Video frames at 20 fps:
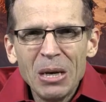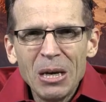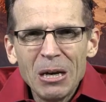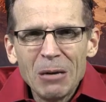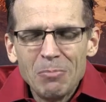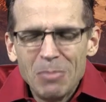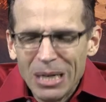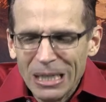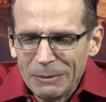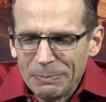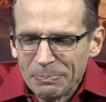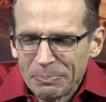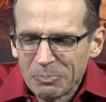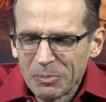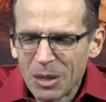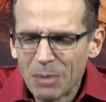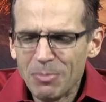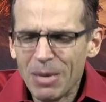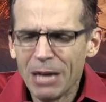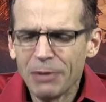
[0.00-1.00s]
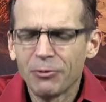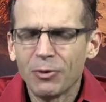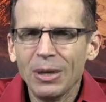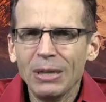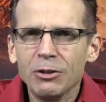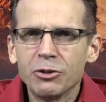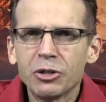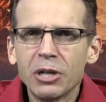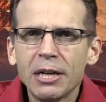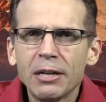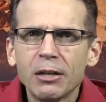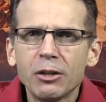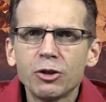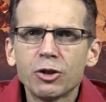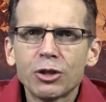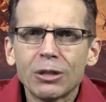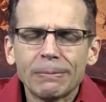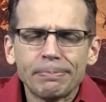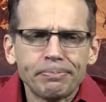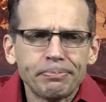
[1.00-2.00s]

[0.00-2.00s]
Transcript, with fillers: But my friends, let us